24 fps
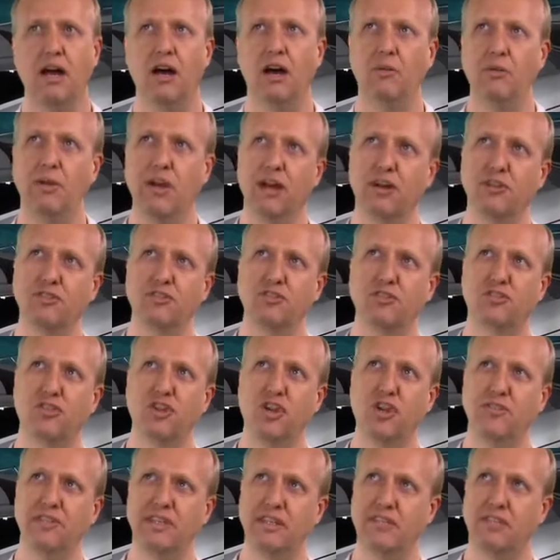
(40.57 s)
we also
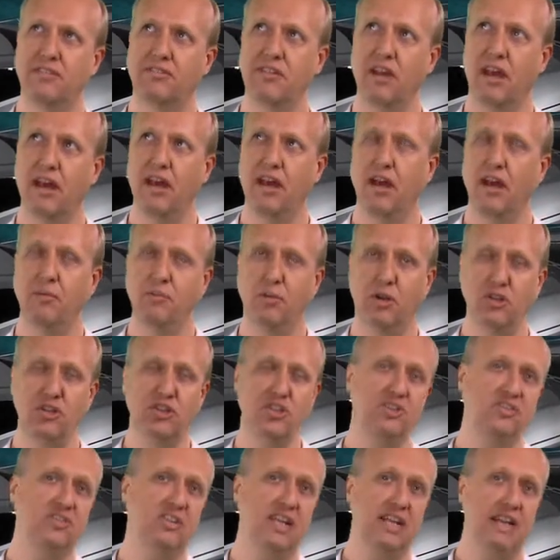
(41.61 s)
service
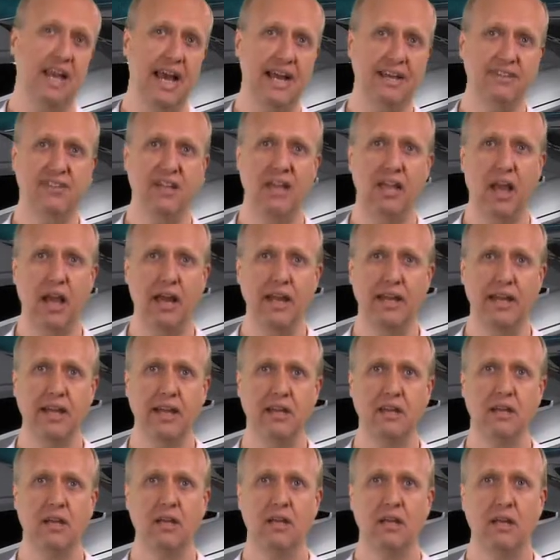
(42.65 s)
emergency and exit lighting.